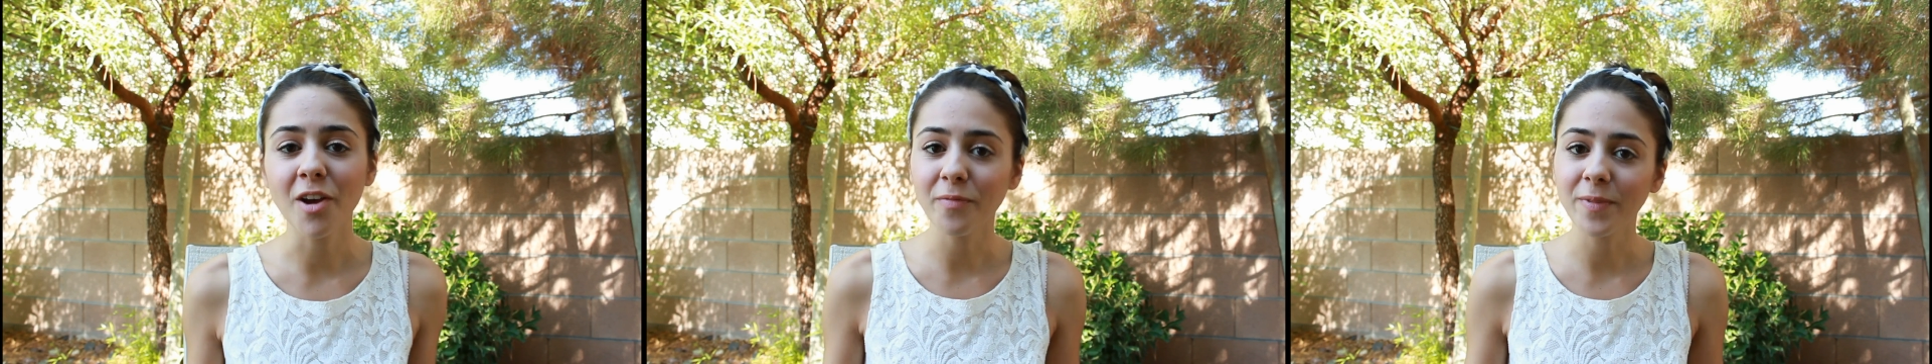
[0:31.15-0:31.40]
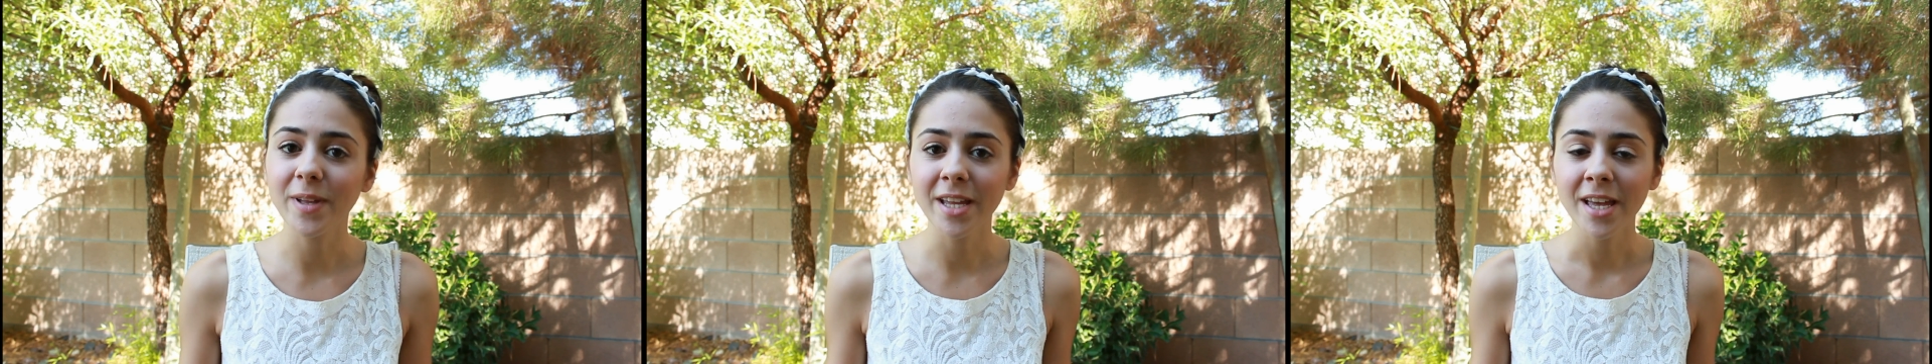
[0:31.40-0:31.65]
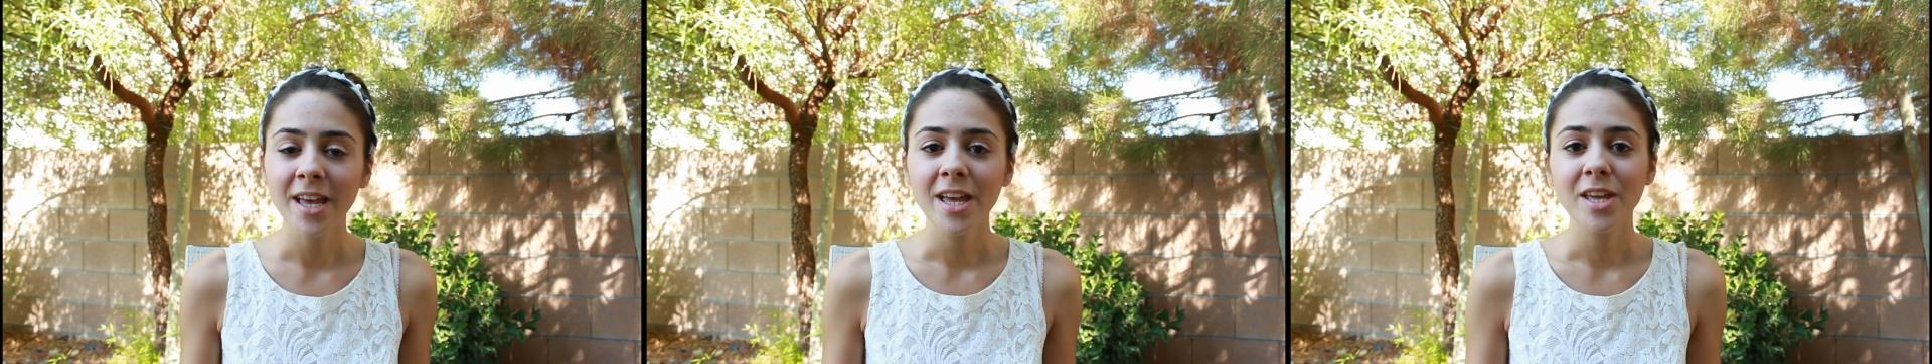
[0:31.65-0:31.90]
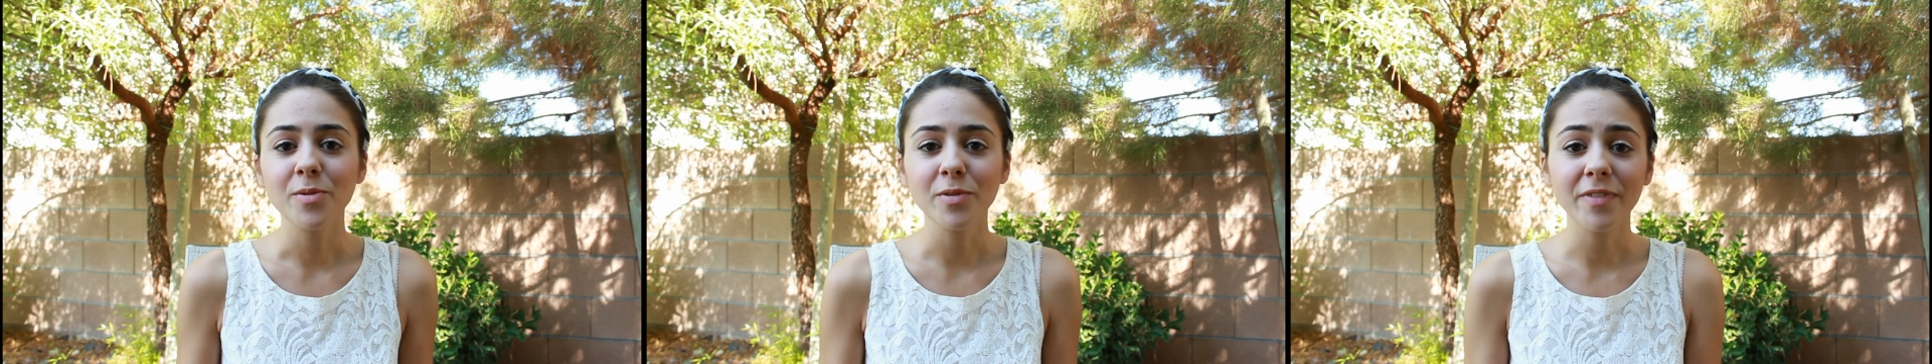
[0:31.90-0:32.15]
Hopefully
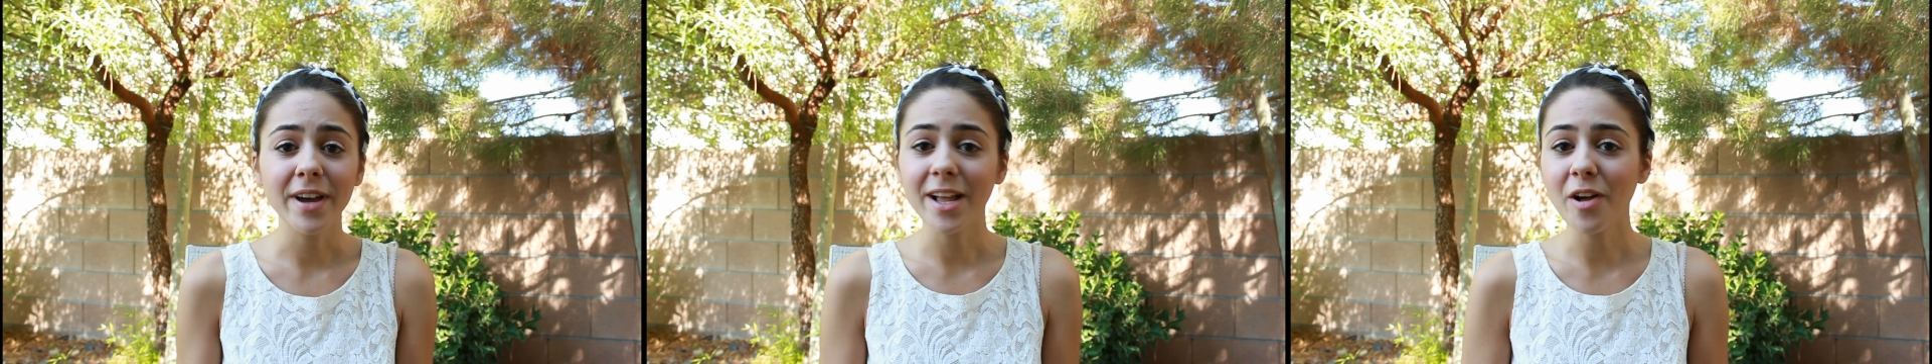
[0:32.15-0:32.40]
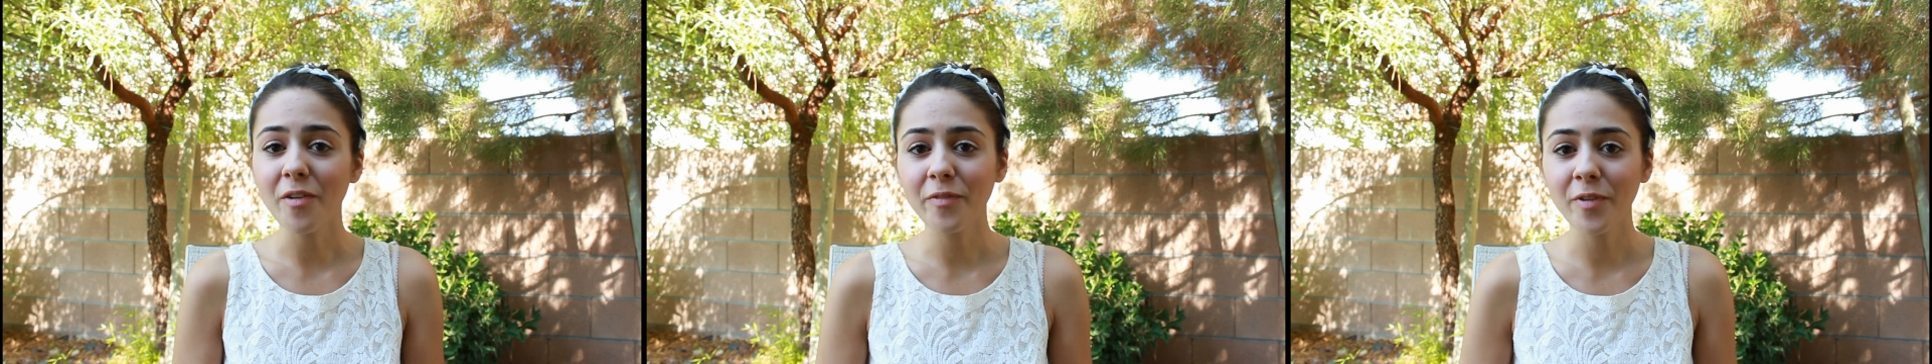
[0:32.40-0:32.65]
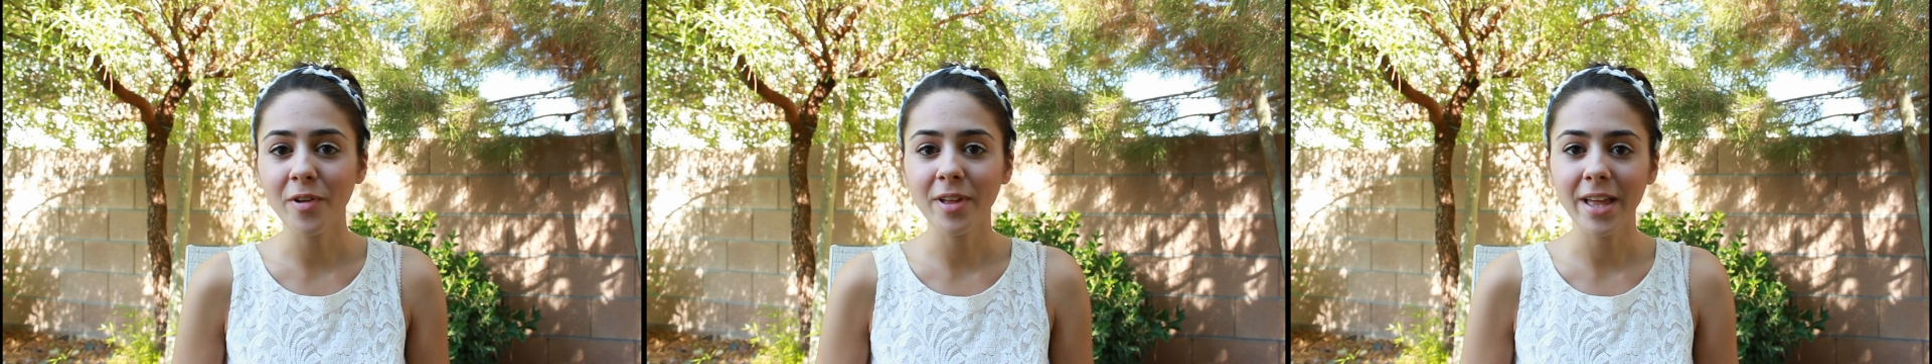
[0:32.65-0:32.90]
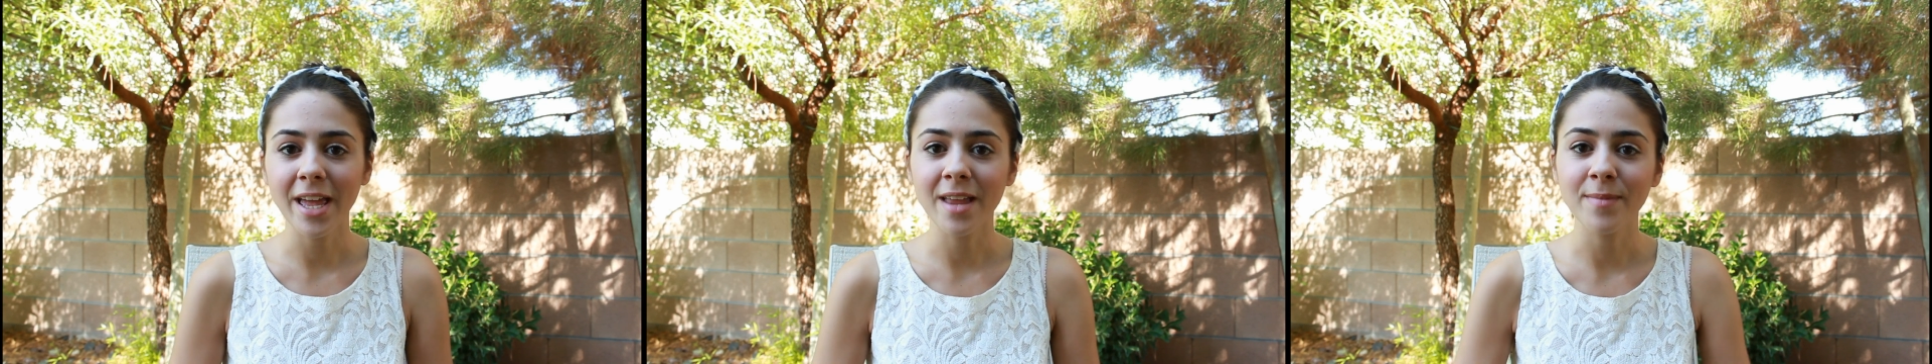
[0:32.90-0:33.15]
you will find it helpful
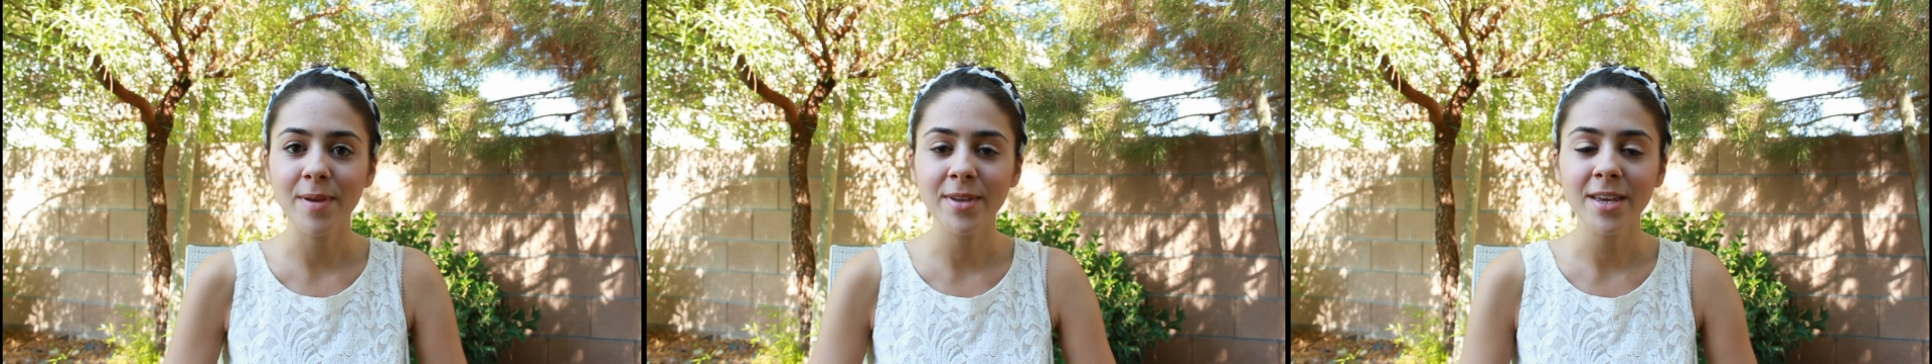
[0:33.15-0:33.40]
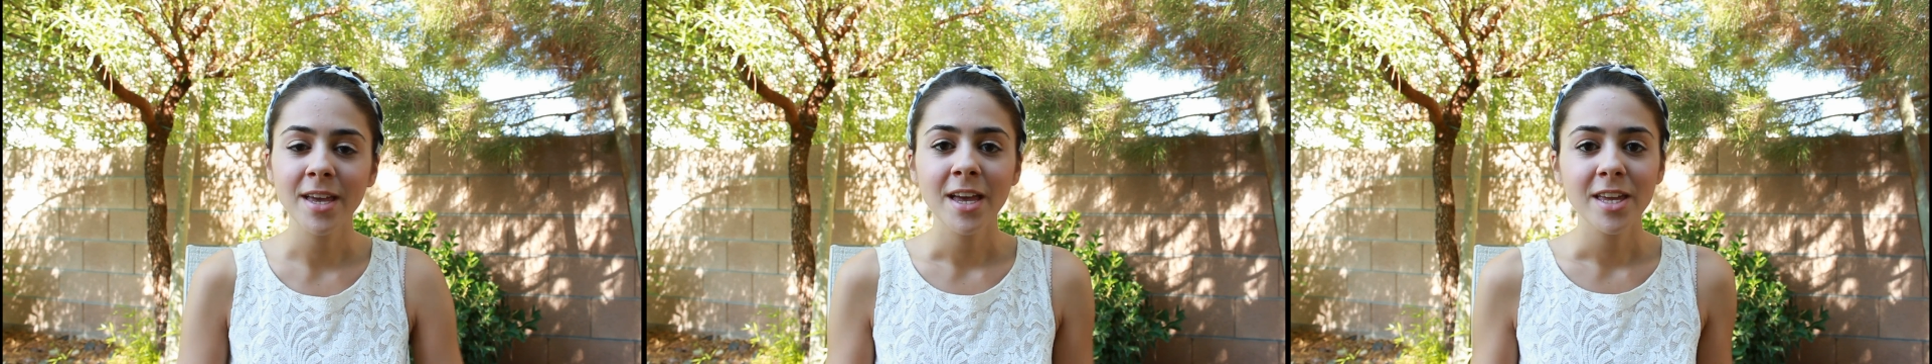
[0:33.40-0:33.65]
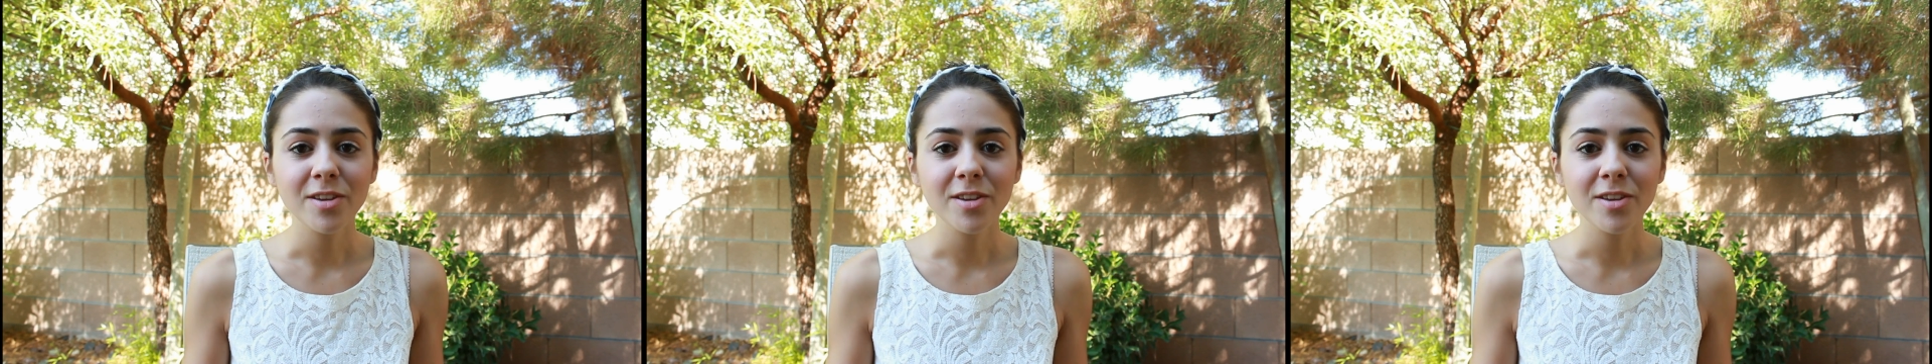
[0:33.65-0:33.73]
and maybe